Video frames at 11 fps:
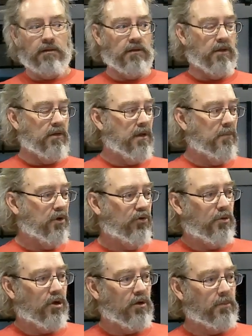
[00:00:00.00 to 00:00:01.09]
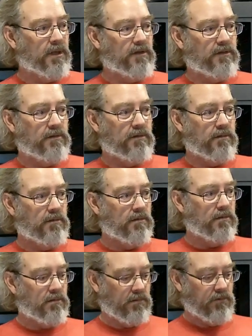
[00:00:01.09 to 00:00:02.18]
Can you give me a new bottle, please?
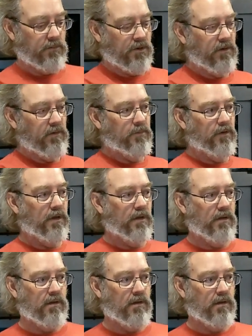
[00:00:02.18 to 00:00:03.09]
New bottle of butane?